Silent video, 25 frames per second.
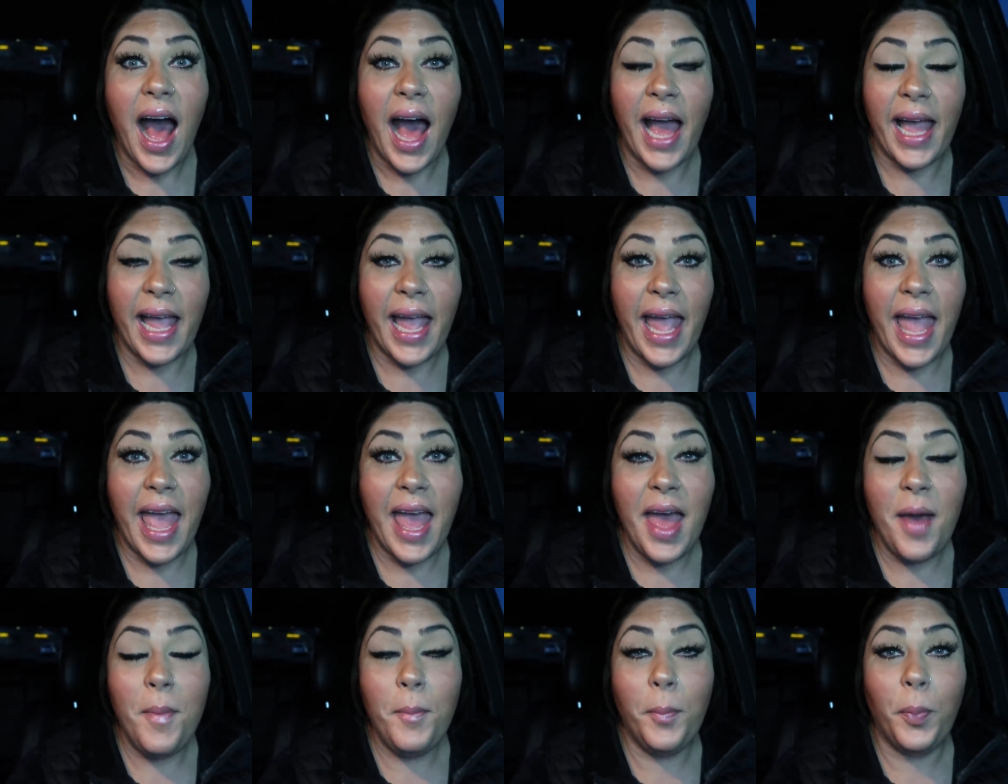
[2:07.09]
I
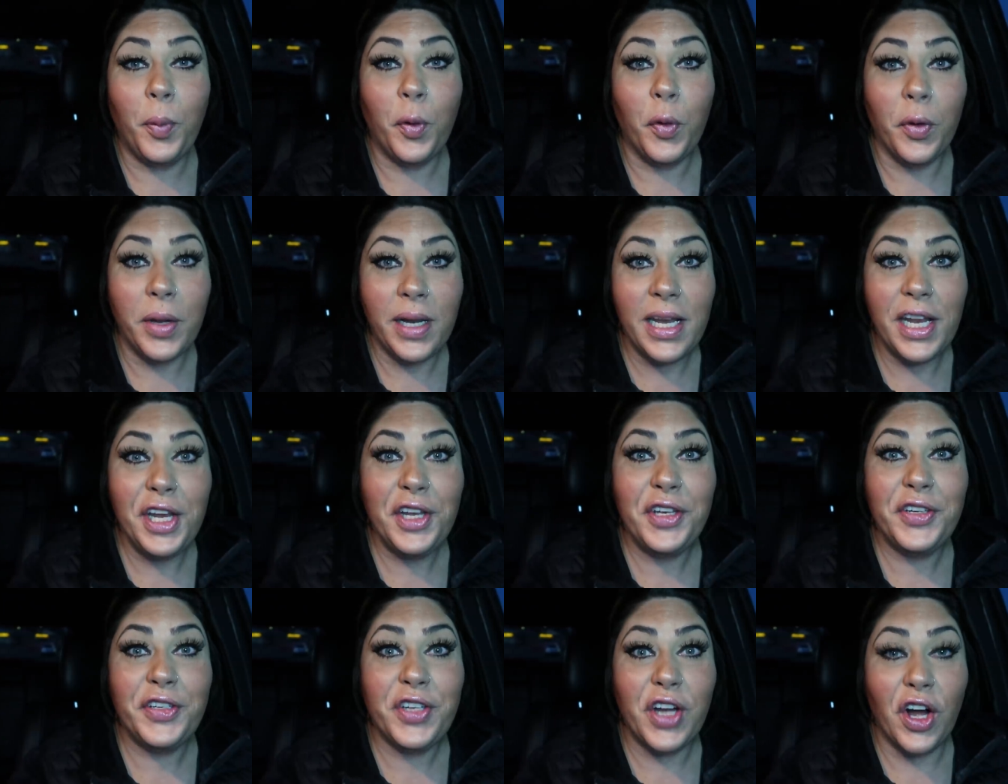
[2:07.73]
am
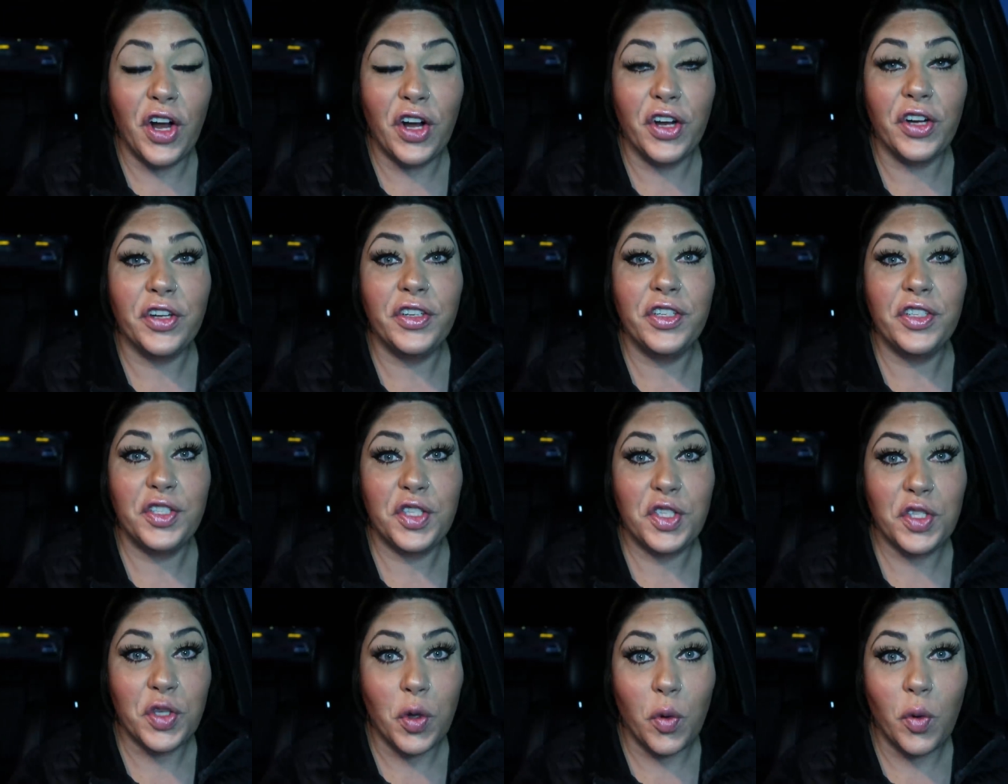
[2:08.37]
pretty
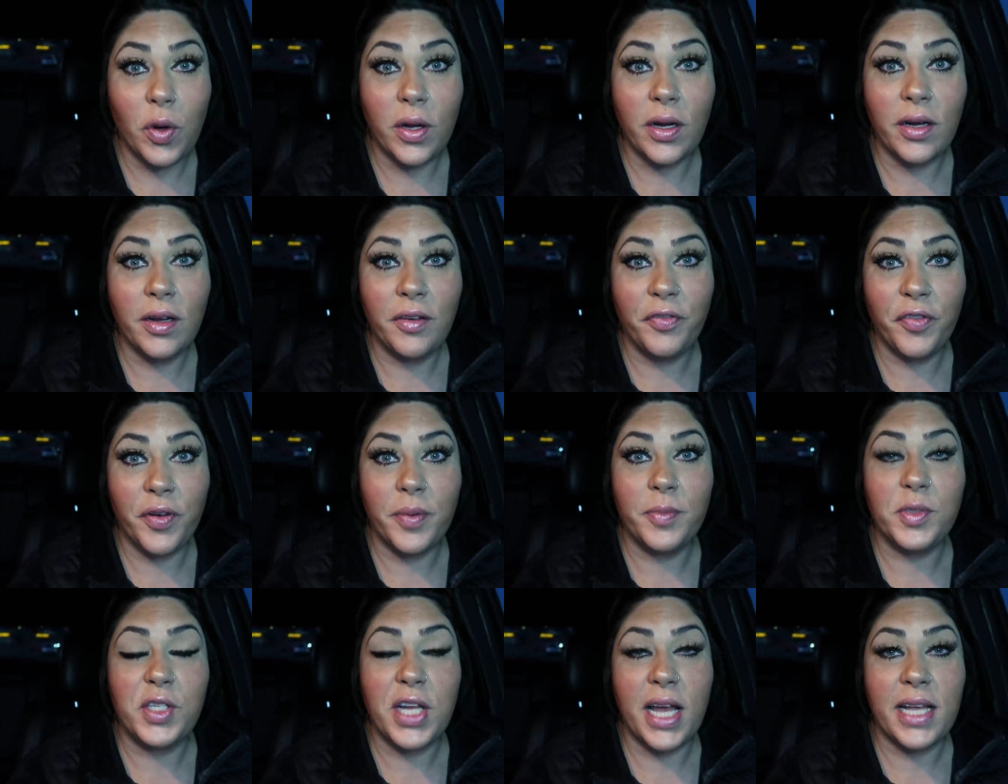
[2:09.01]
darn sore
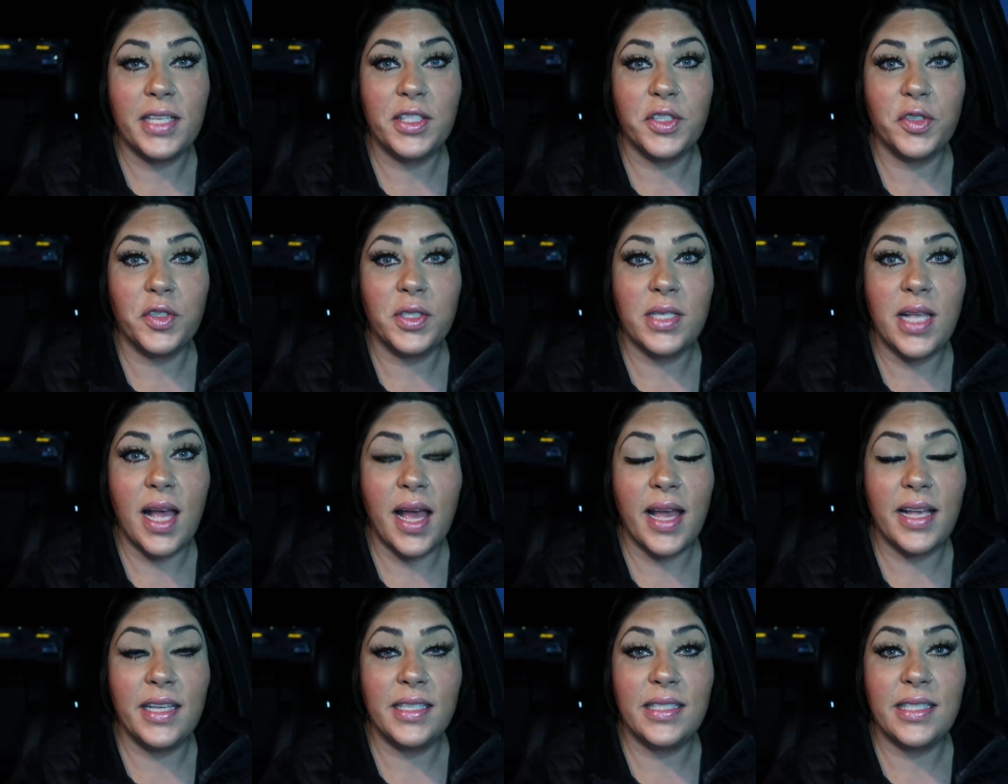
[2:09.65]
from
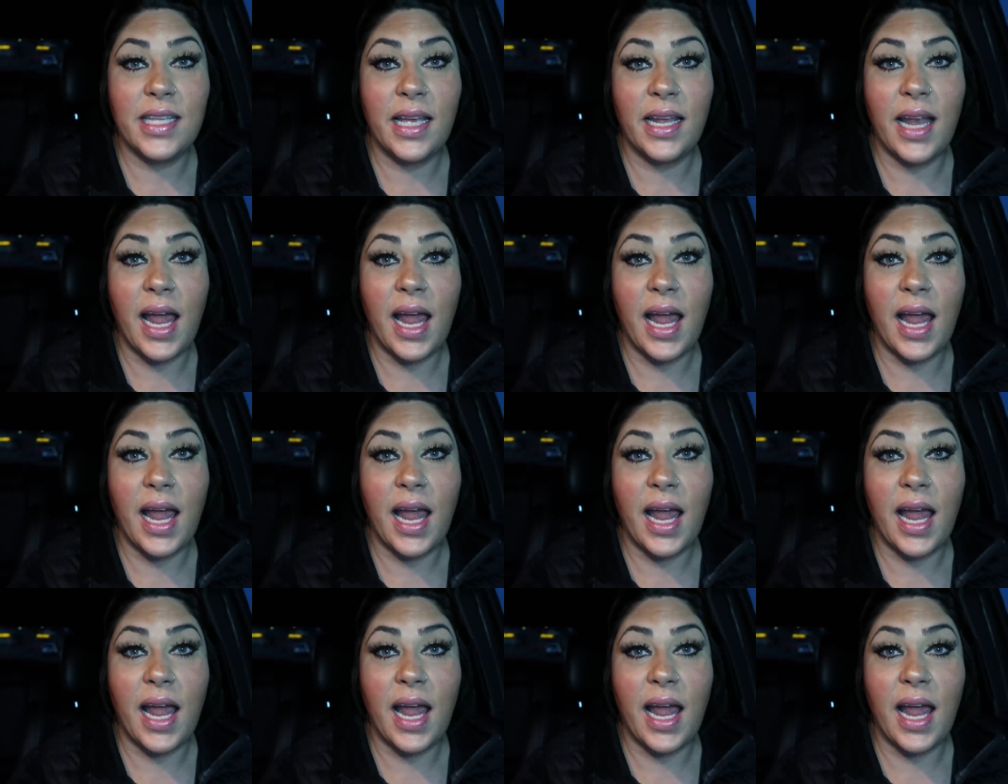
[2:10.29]
jazzercise.